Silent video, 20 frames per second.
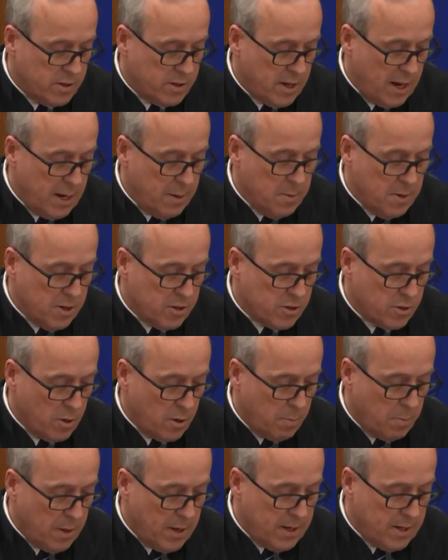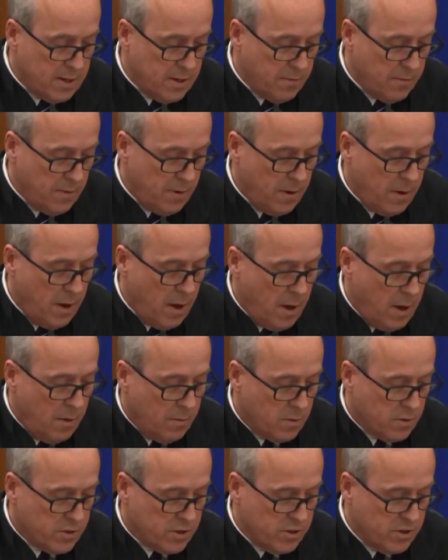Dina, of course, this is uh,
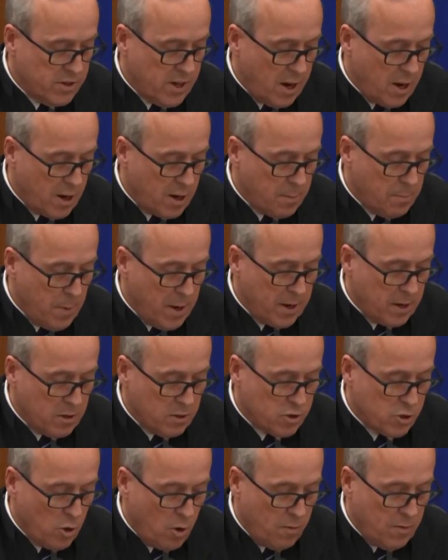tragically not the only